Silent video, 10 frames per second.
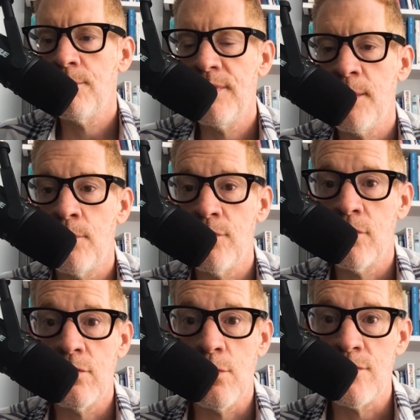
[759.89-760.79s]
people you're
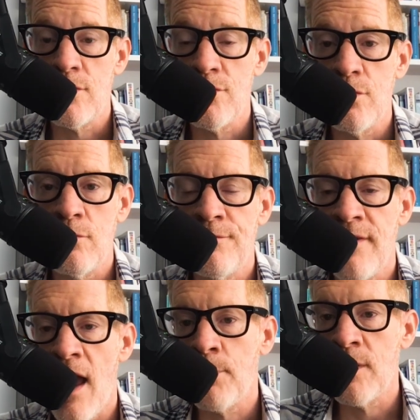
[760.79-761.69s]
closest to, family